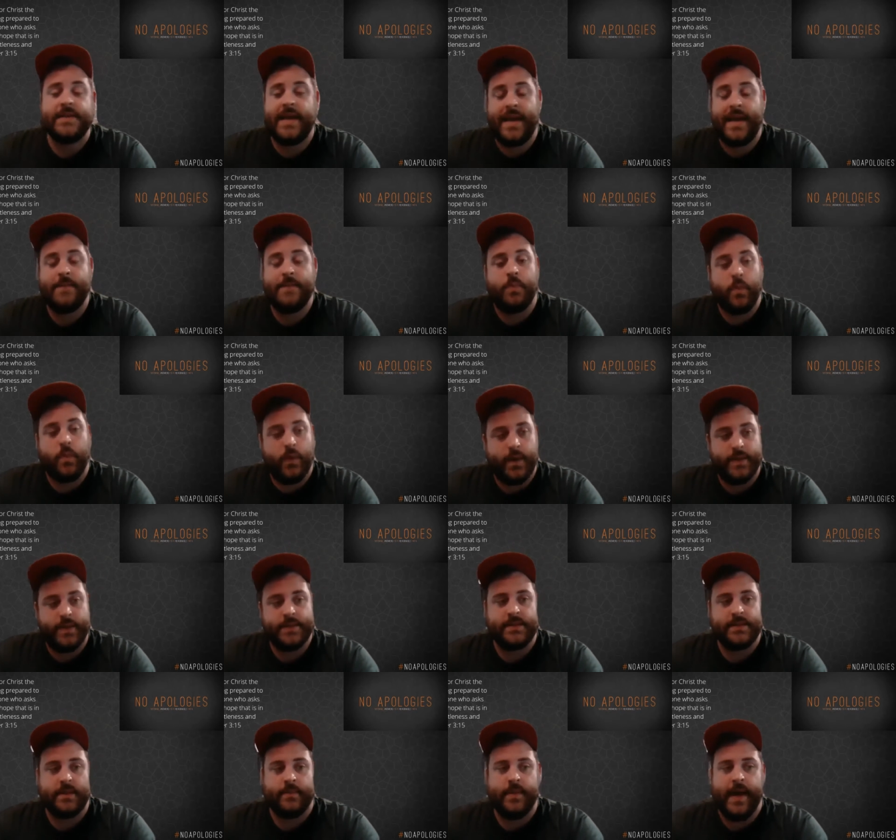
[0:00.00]
eight
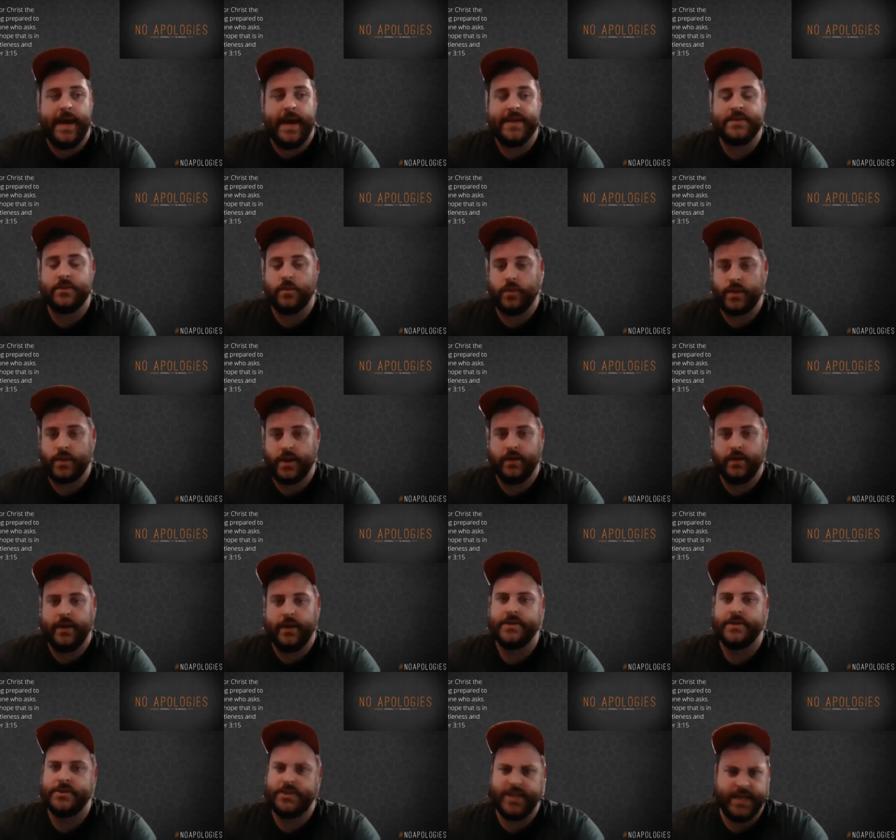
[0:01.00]
points a pastor from North
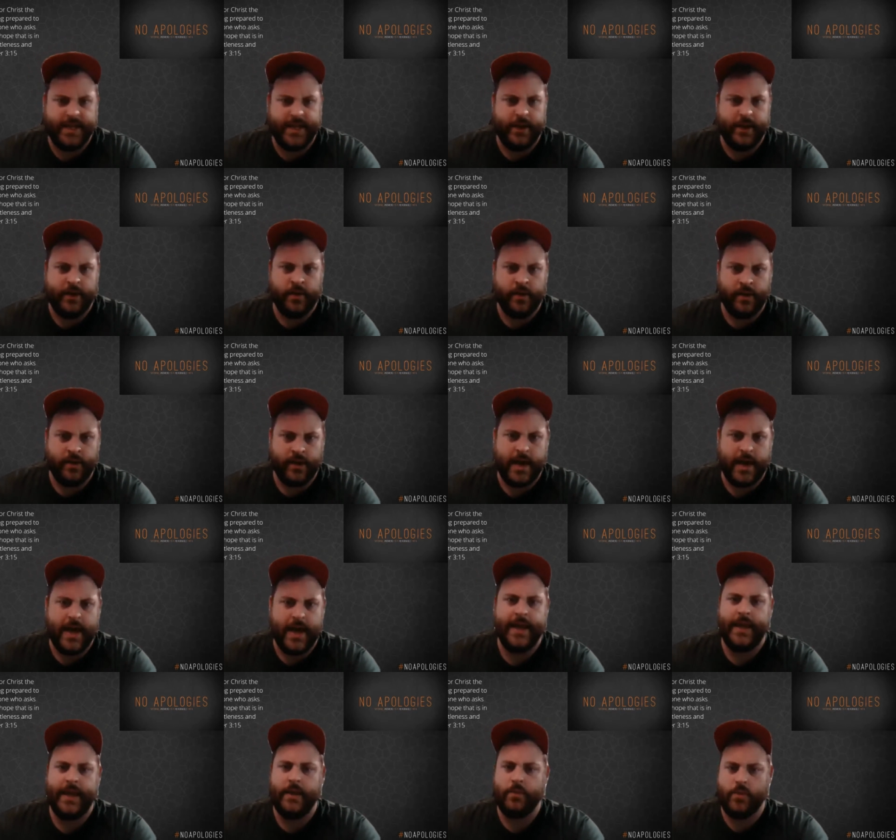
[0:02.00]
Carolina's JD Greear guy.
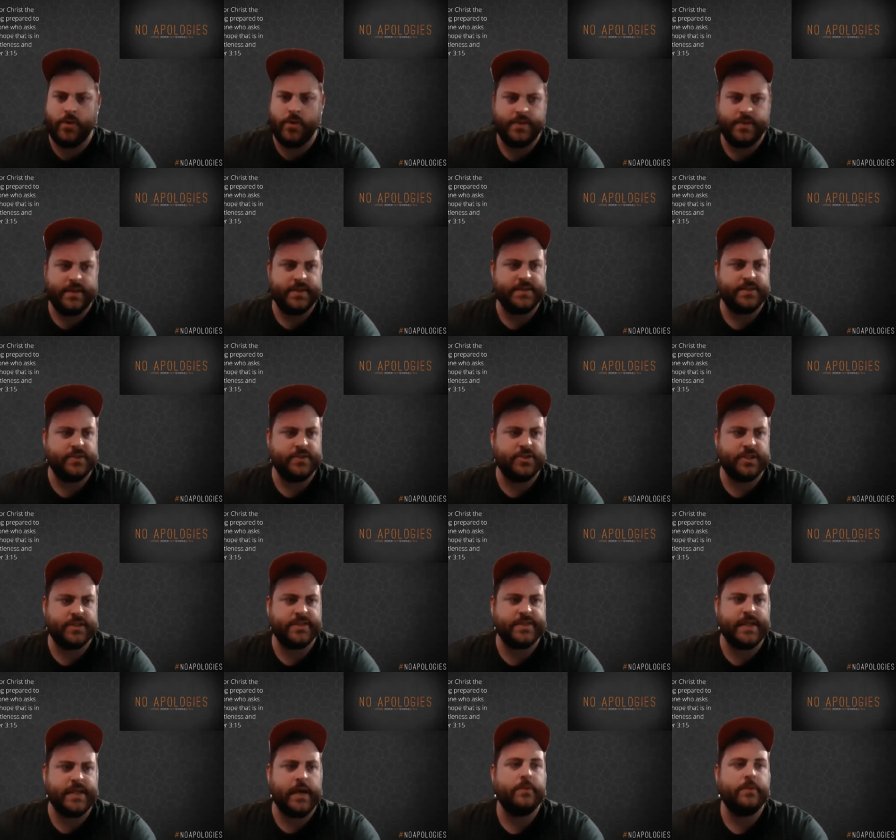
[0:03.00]
He wrote this. Check
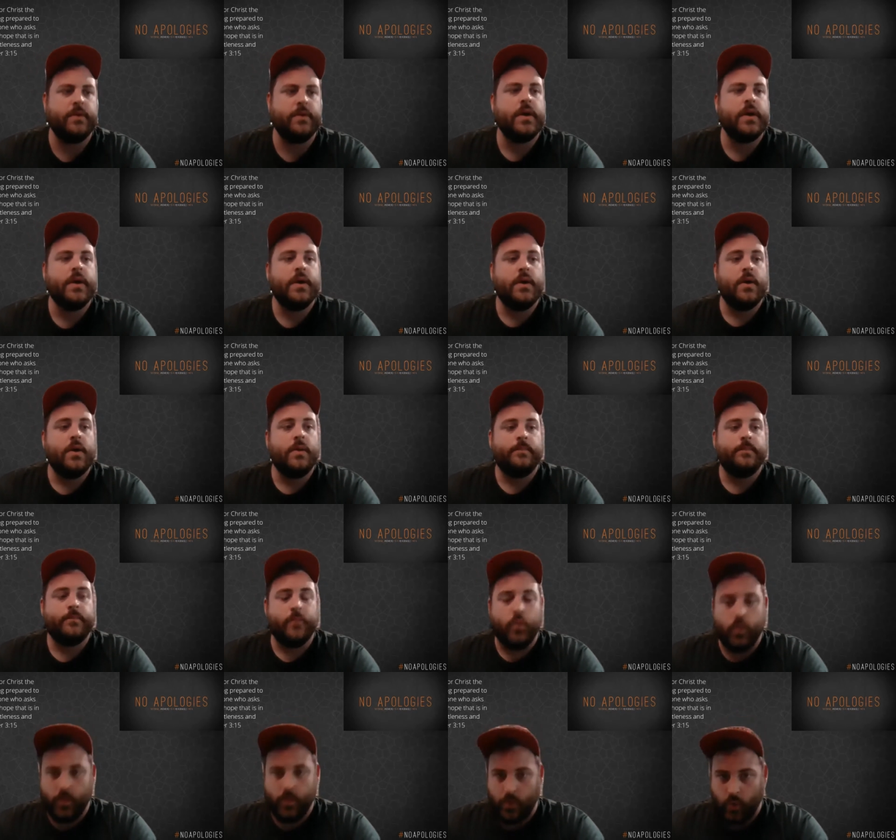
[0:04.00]
this out.
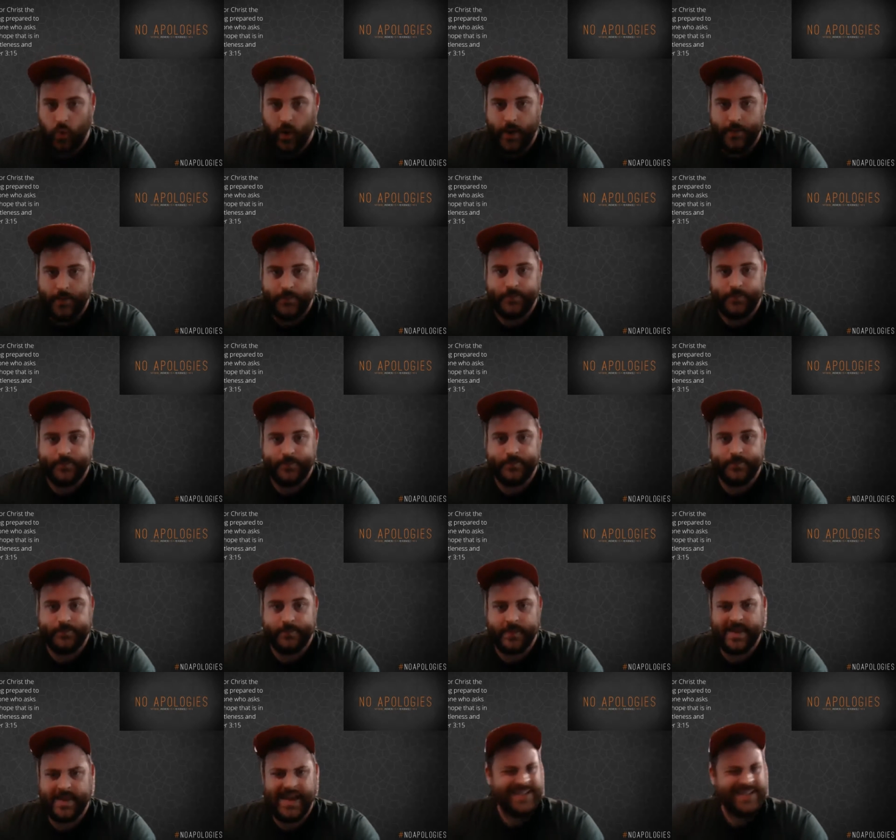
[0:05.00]
Number one,
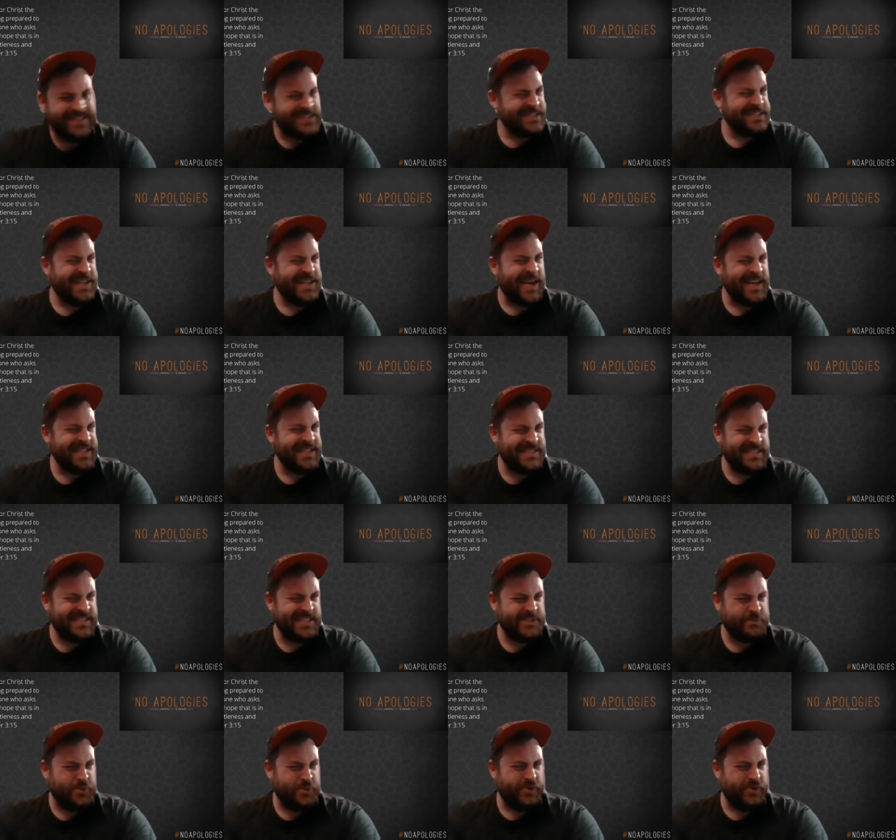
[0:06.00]
does science
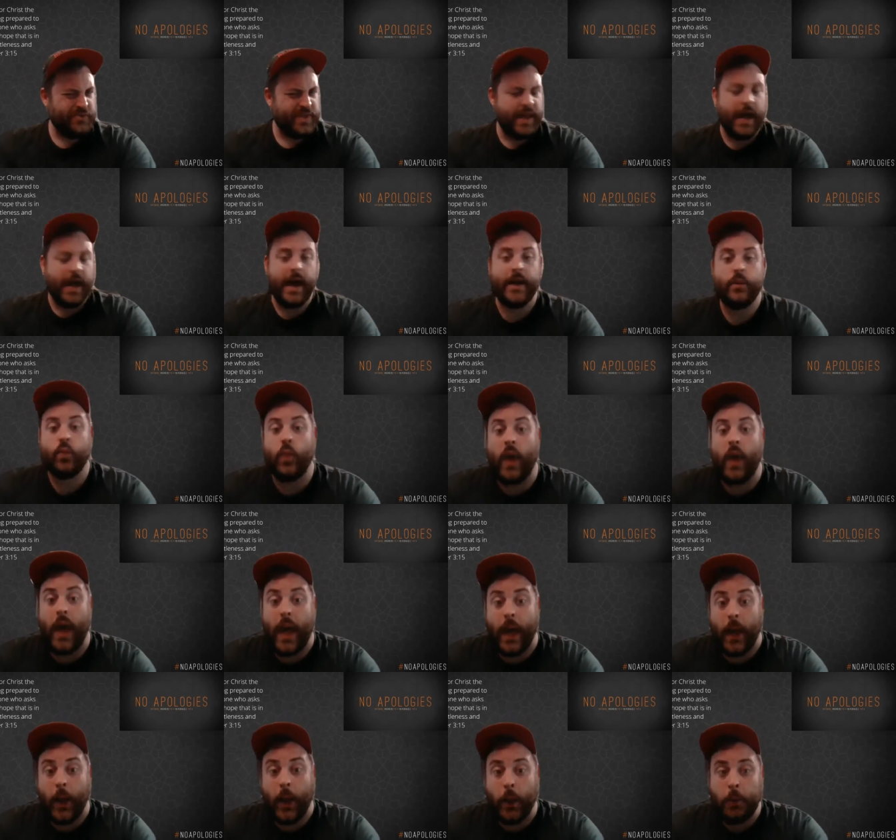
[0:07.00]
disprove God?
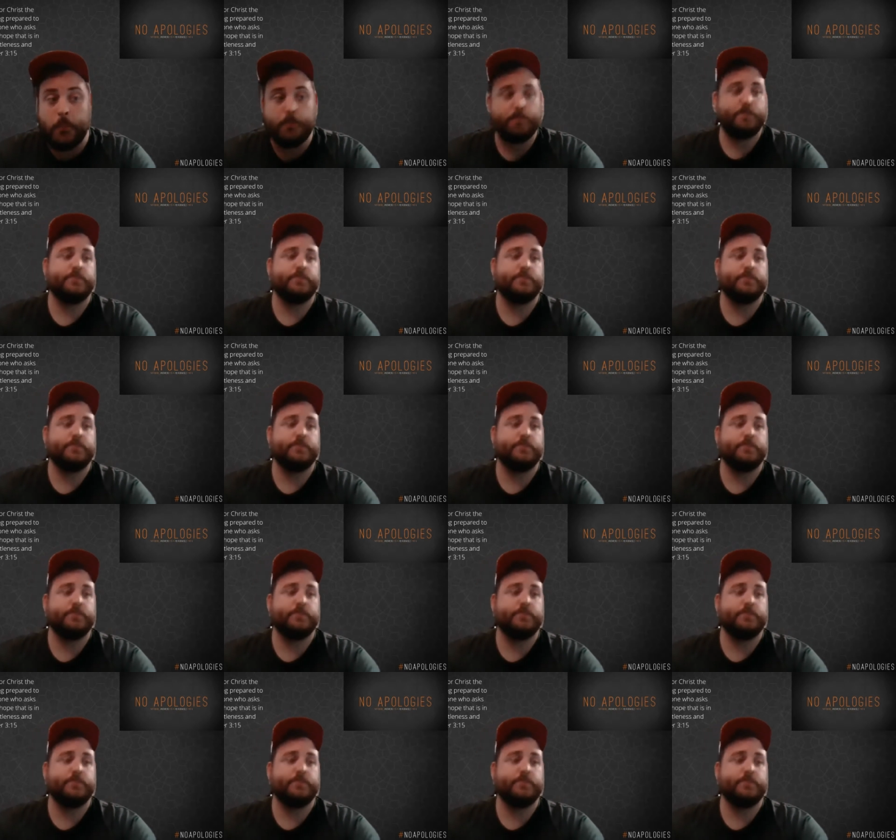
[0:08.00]
Well,